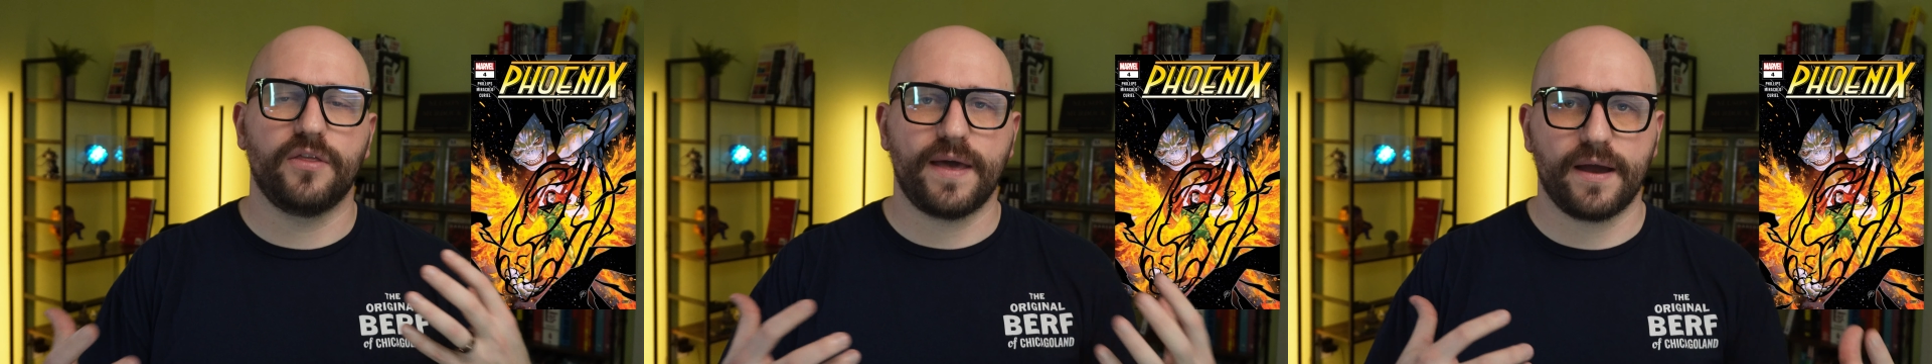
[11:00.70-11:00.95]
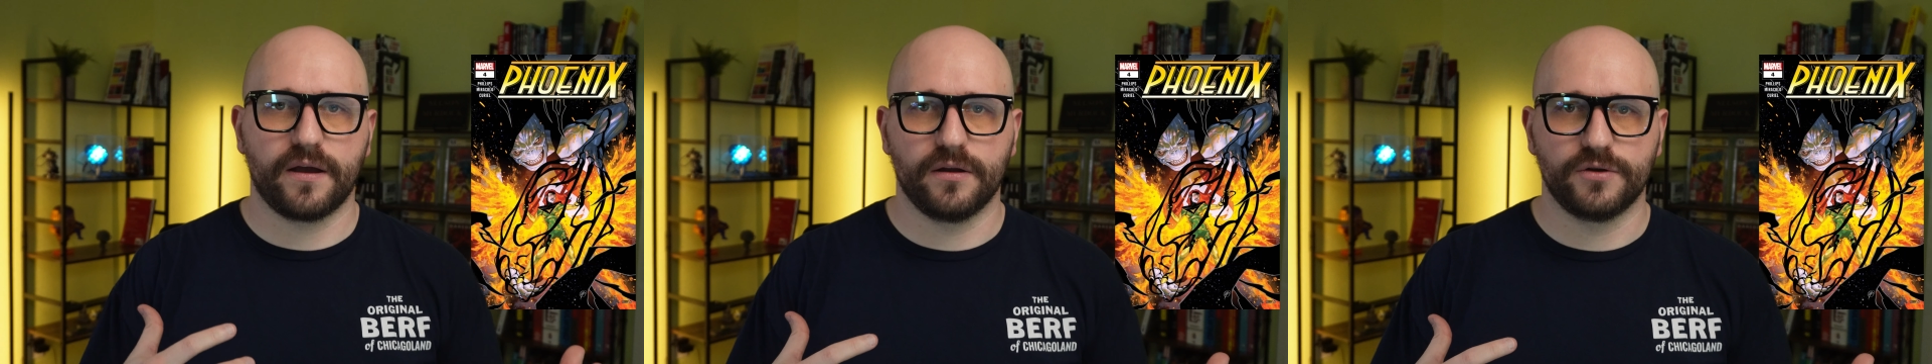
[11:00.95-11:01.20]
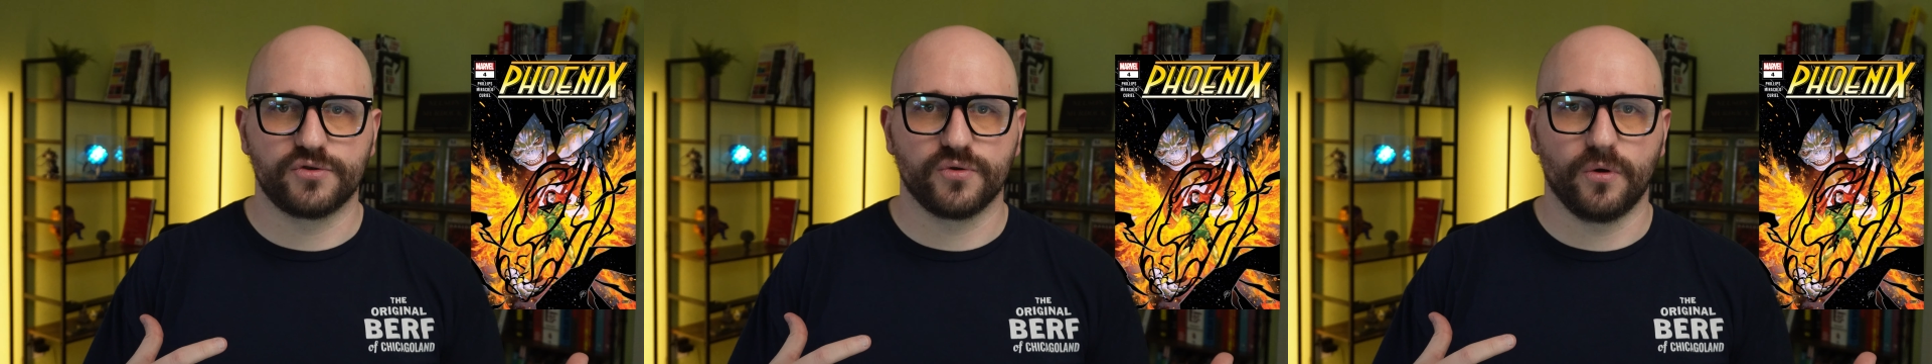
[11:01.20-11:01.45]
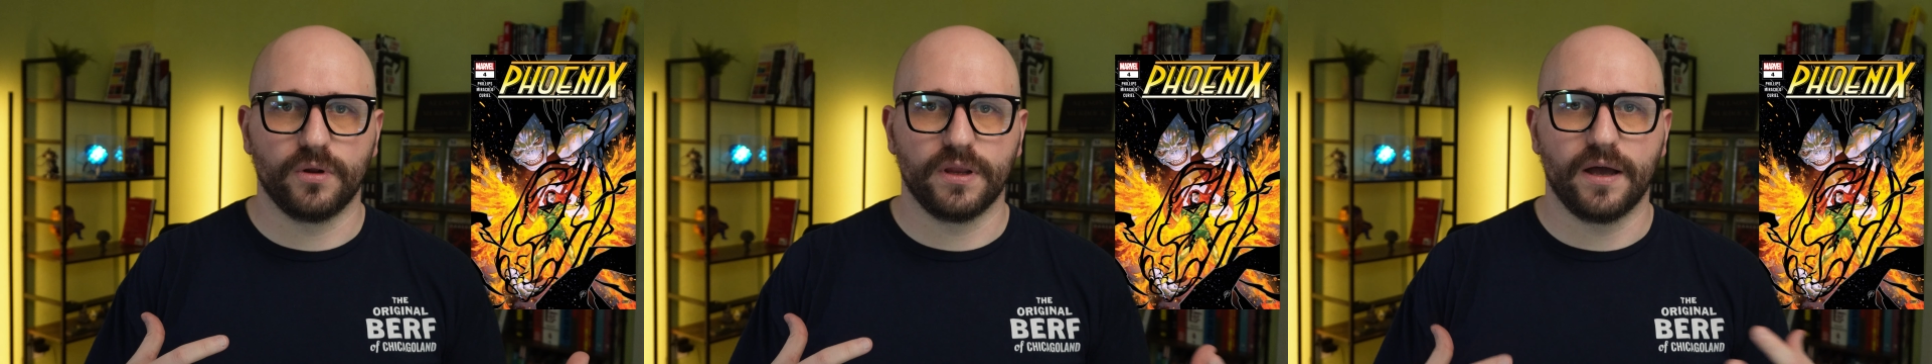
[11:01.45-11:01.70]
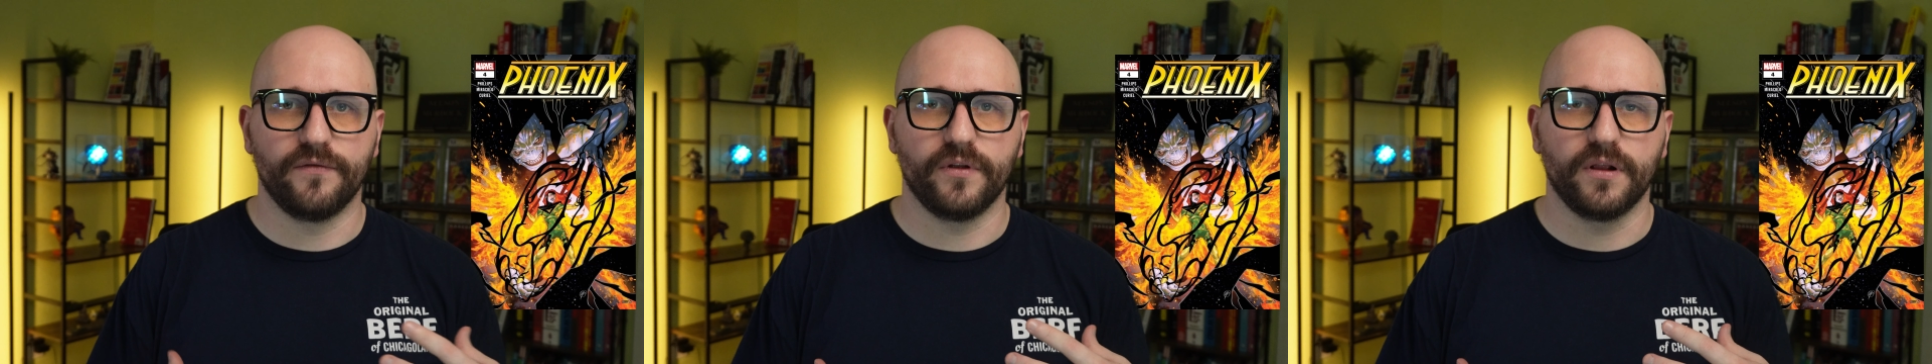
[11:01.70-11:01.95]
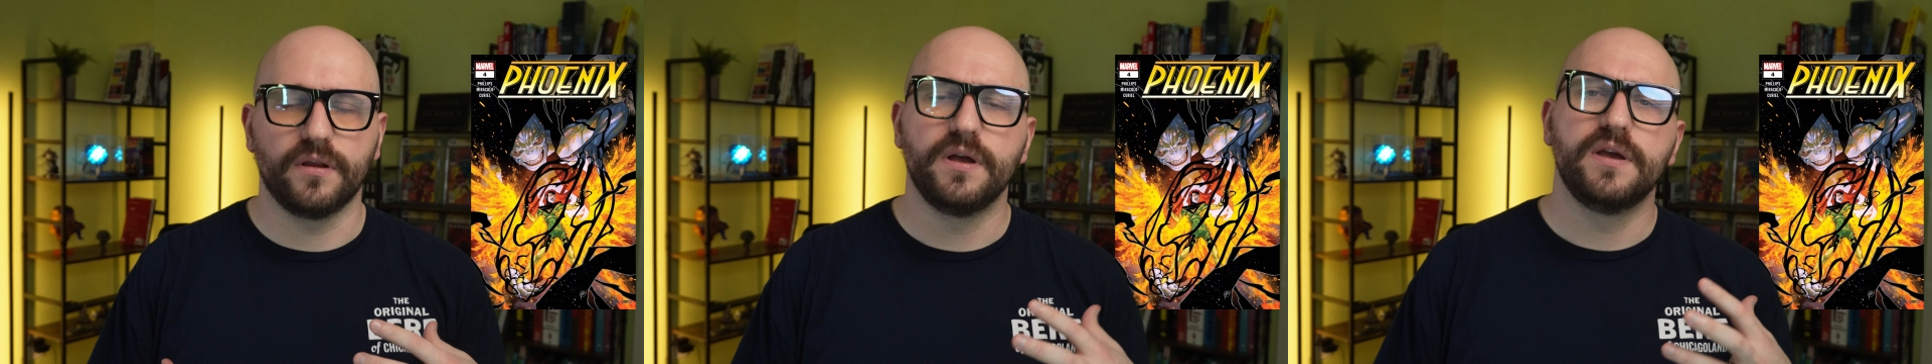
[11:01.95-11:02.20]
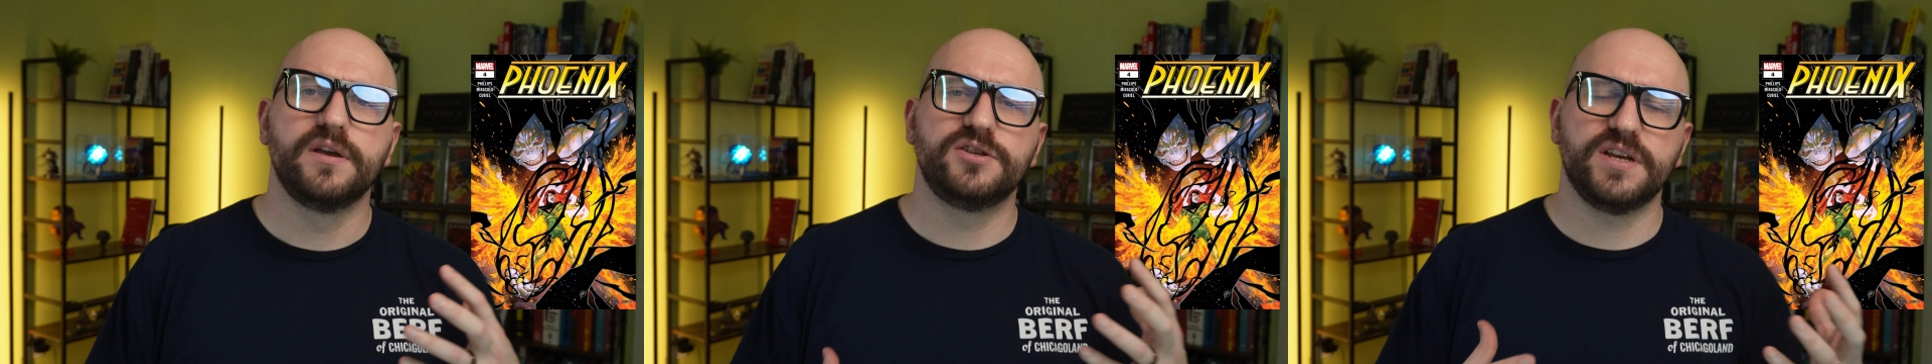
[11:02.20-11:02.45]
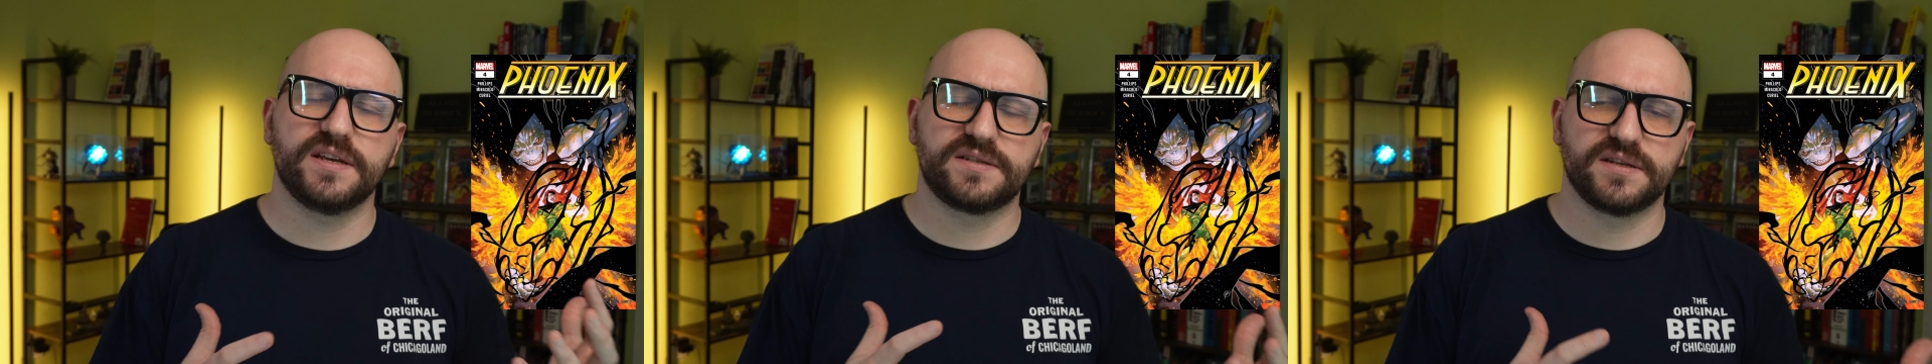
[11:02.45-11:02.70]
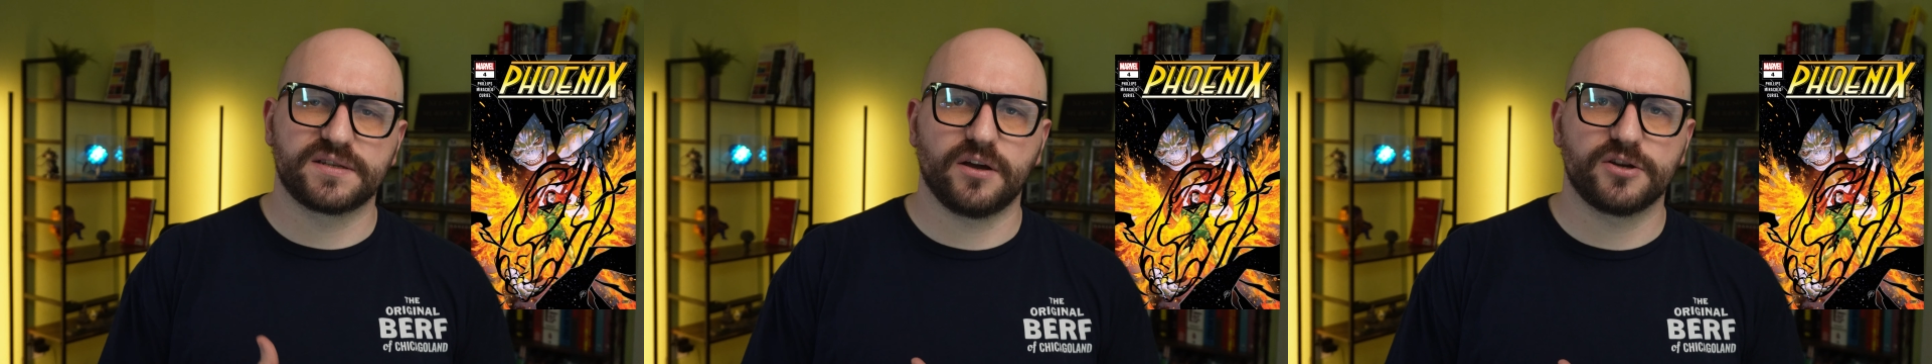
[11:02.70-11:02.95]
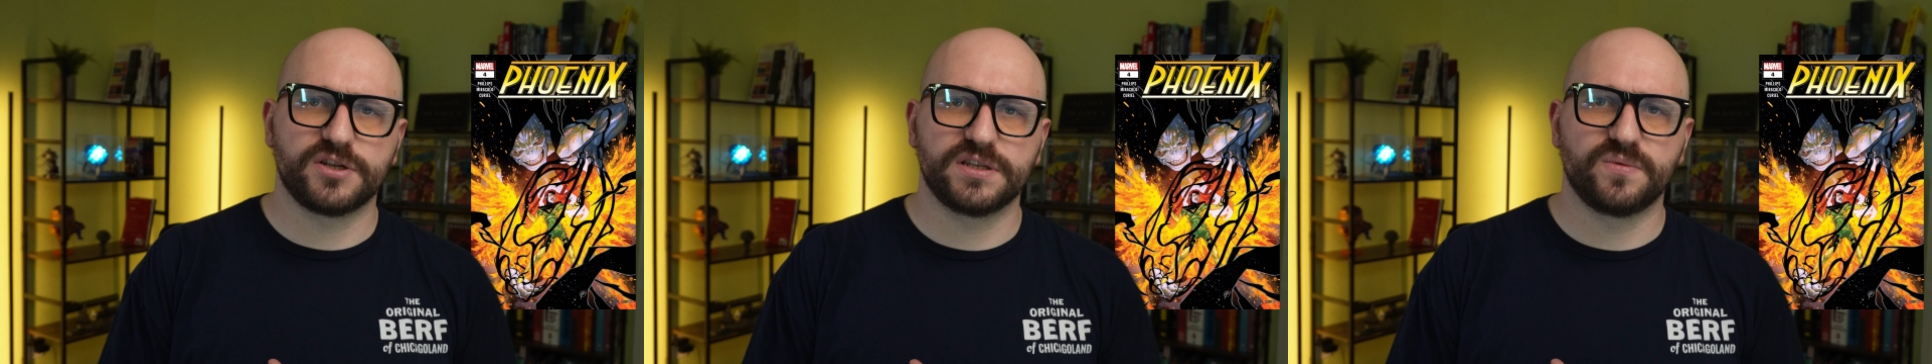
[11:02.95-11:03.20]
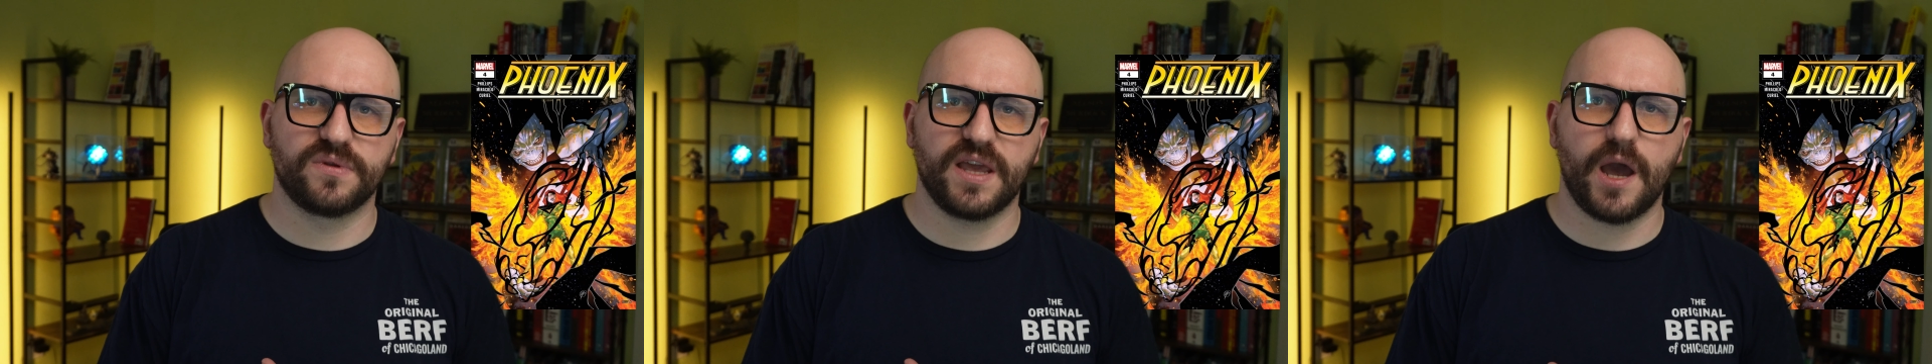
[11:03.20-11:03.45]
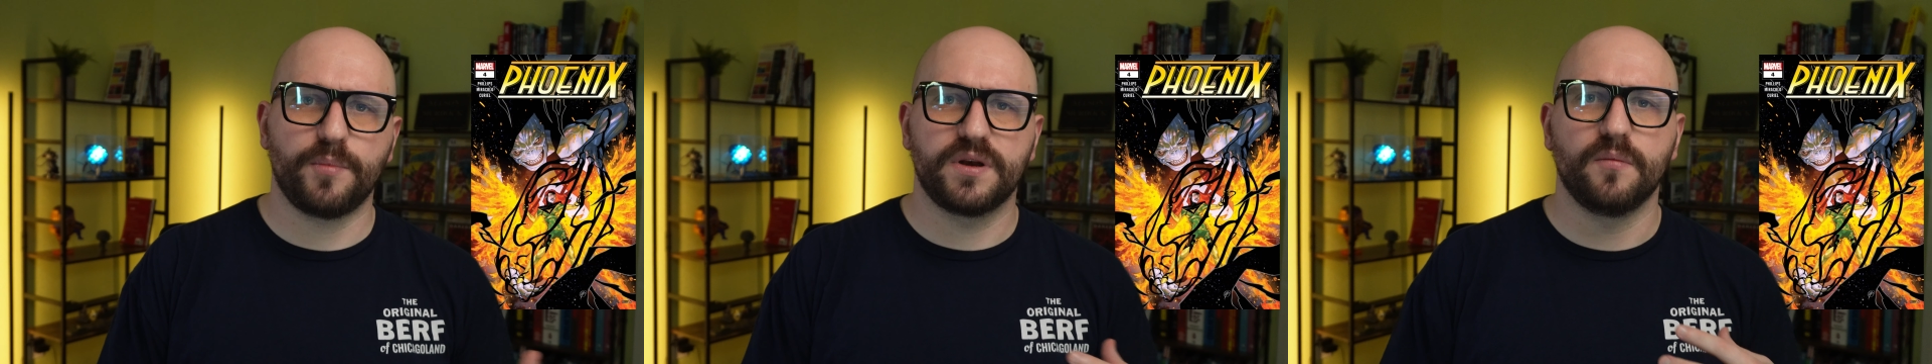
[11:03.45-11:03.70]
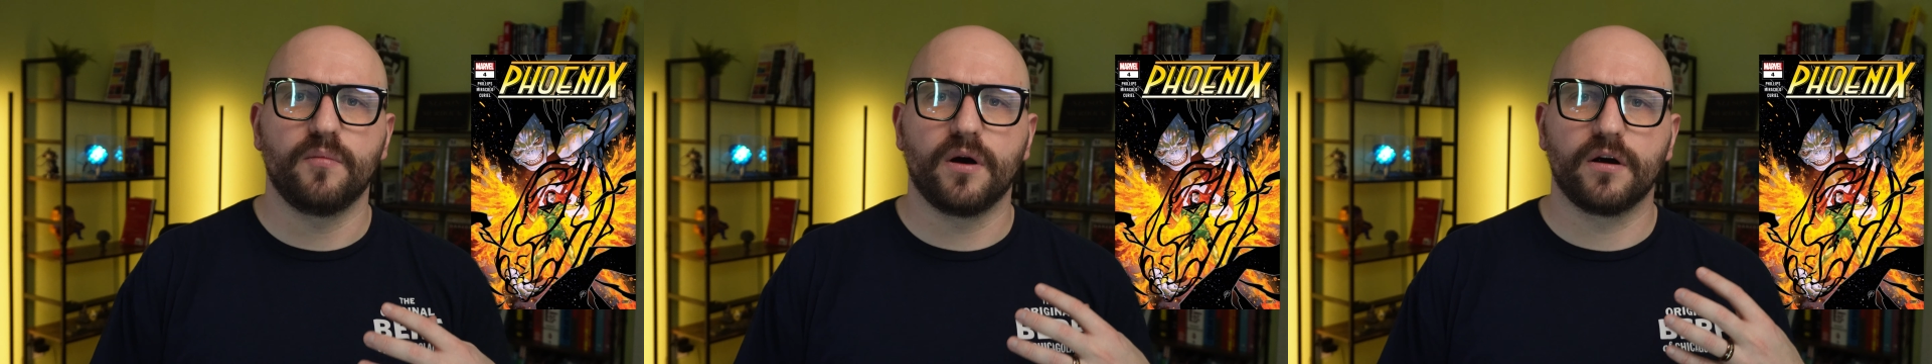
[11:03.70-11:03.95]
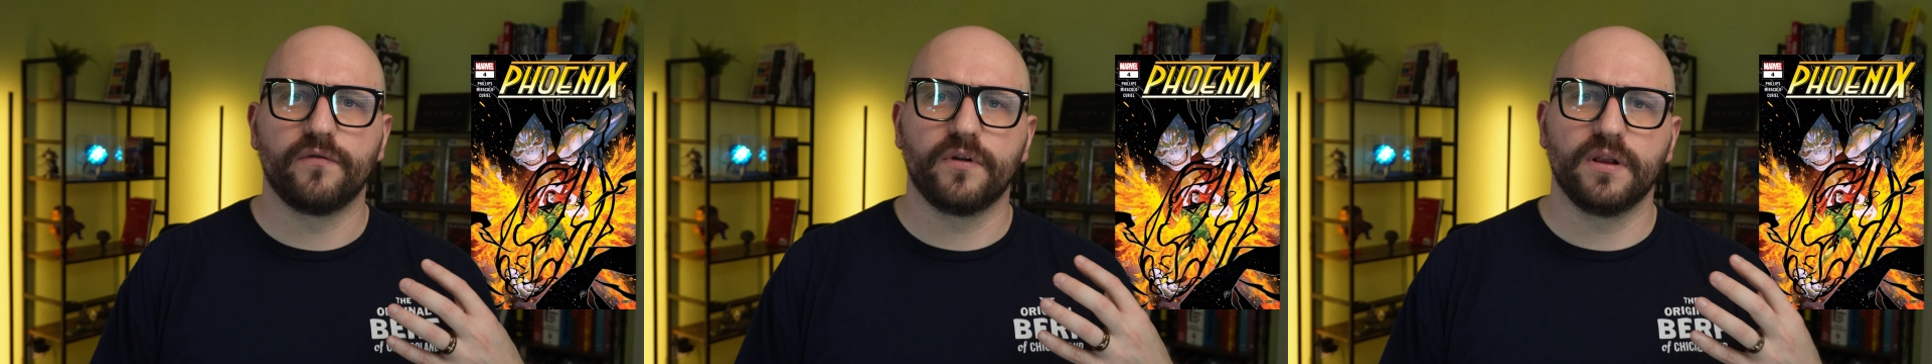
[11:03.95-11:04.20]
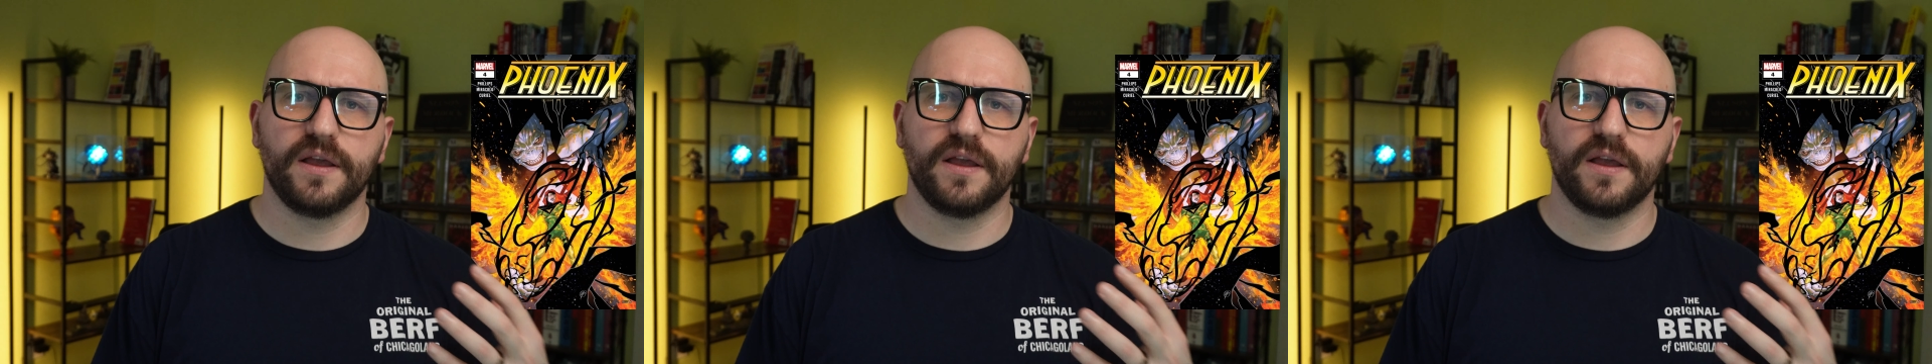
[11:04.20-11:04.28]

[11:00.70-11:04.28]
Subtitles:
that control level. She has discussions with Captain Marvel,